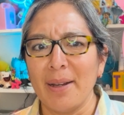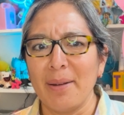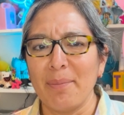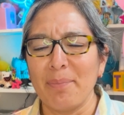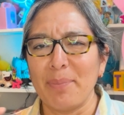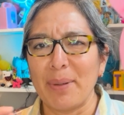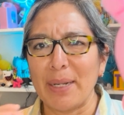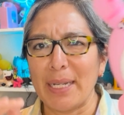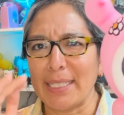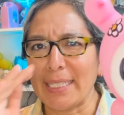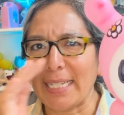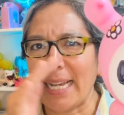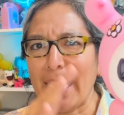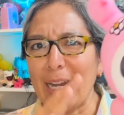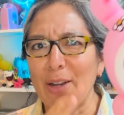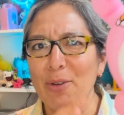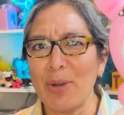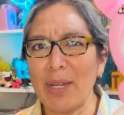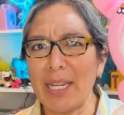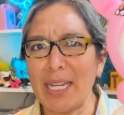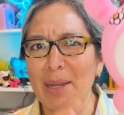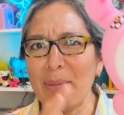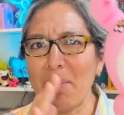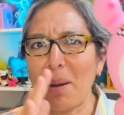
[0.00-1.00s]
But it's a Hello
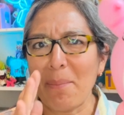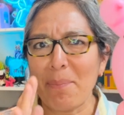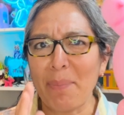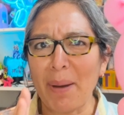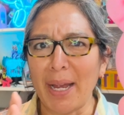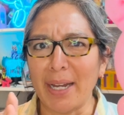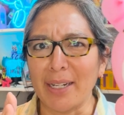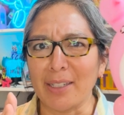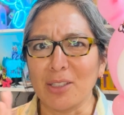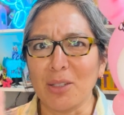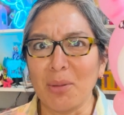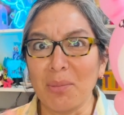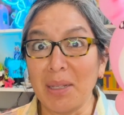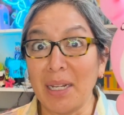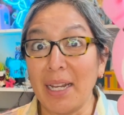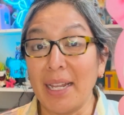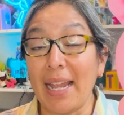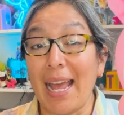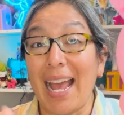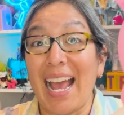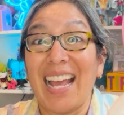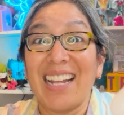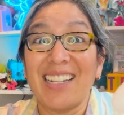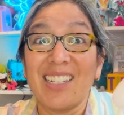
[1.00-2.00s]
Kitty vampire, something like
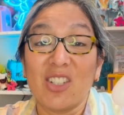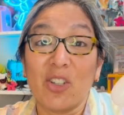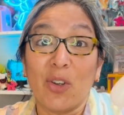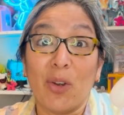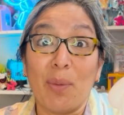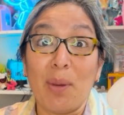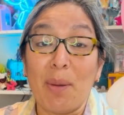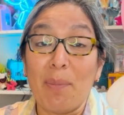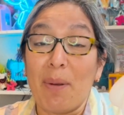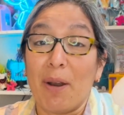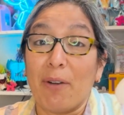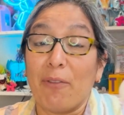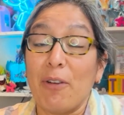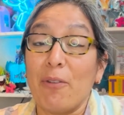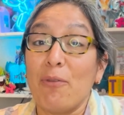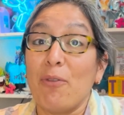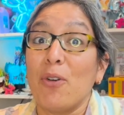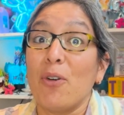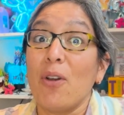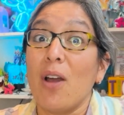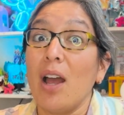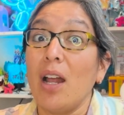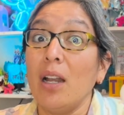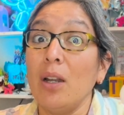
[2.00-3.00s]
that. And it's going to be perfect
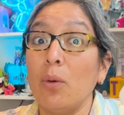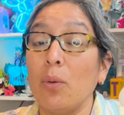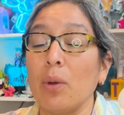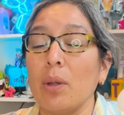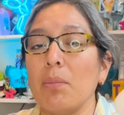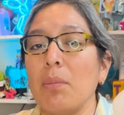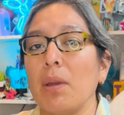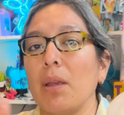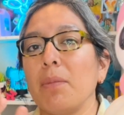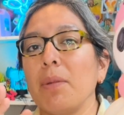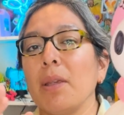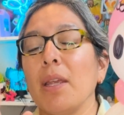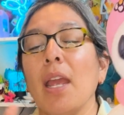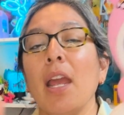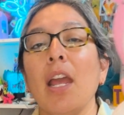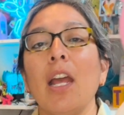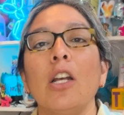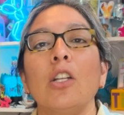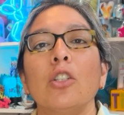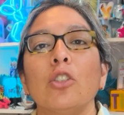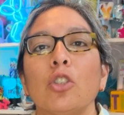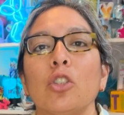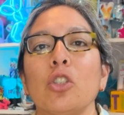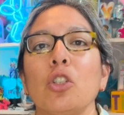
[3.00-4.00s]
for Halloween, maybe.
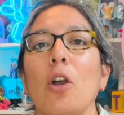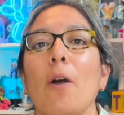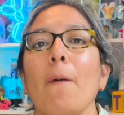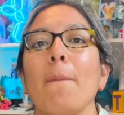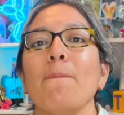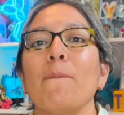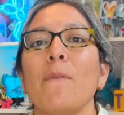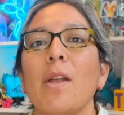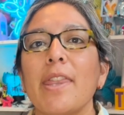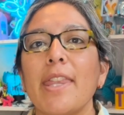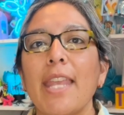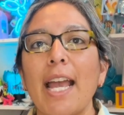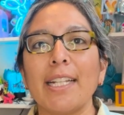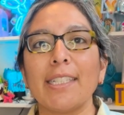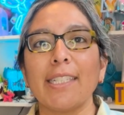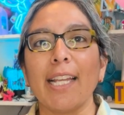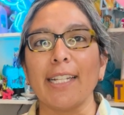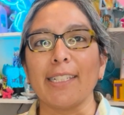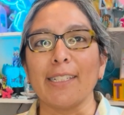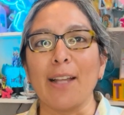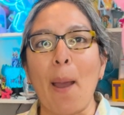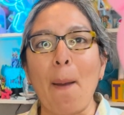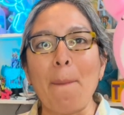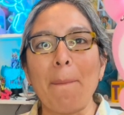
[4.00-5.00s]
So, that's
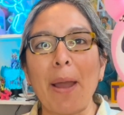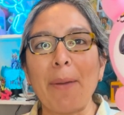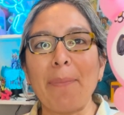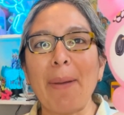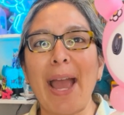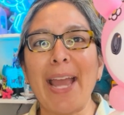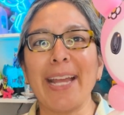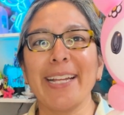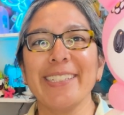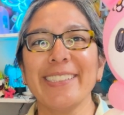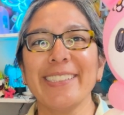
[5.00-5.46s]
it. Bye-bye.